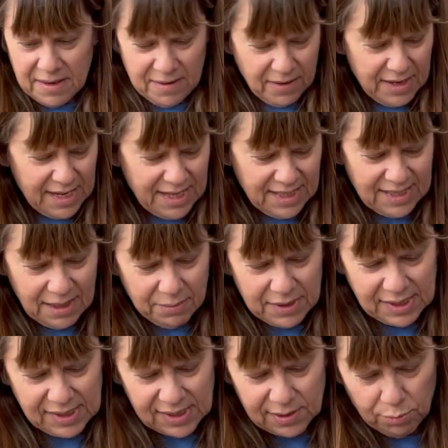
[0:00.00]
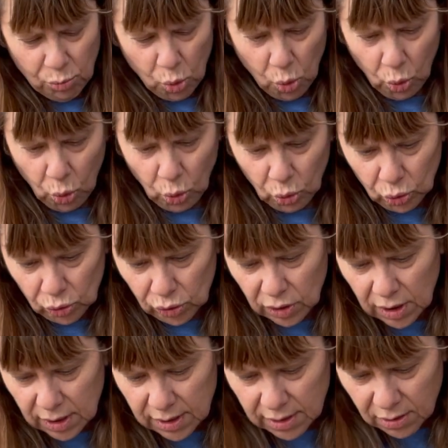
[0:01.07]
I need something small
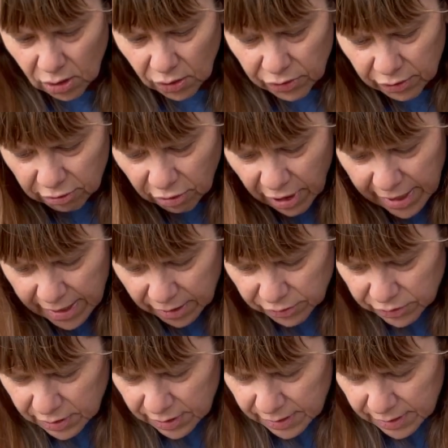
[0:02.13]
on the ground.